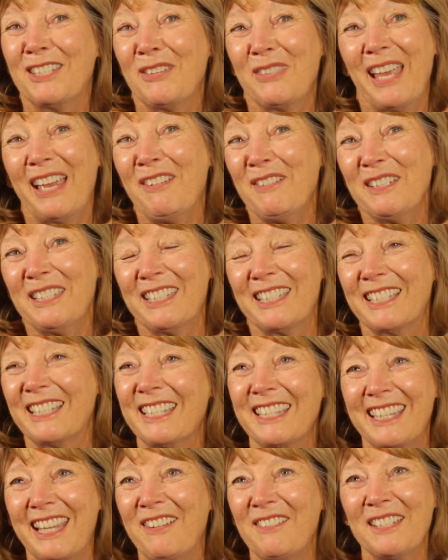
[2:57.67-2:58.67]
So that was
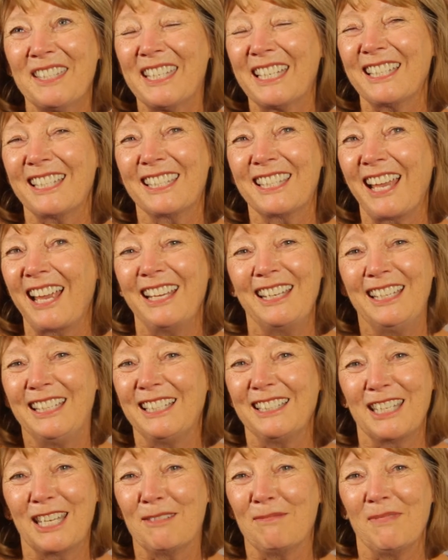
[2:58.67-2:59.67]
just, that was
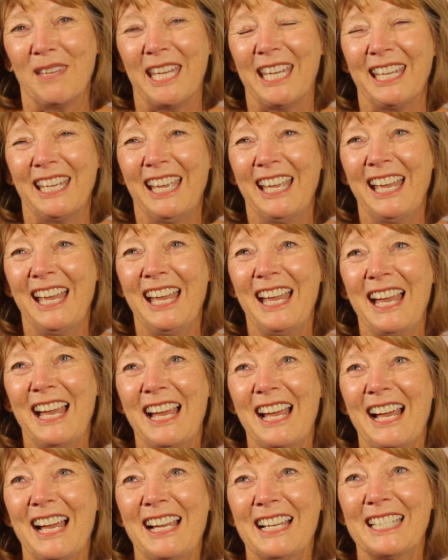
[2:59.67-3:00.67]
exciting to me.
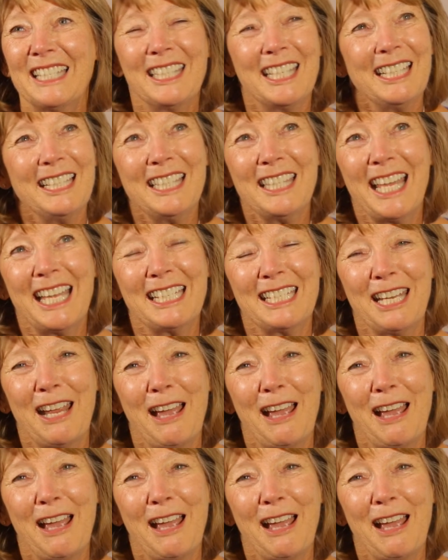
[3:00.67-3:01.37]
Uh, since that